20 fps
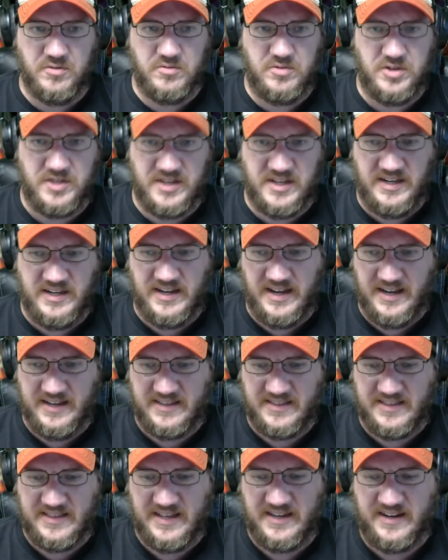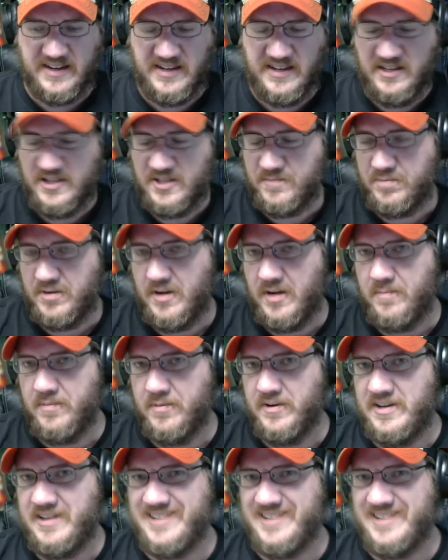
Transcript: looking at that kid's property,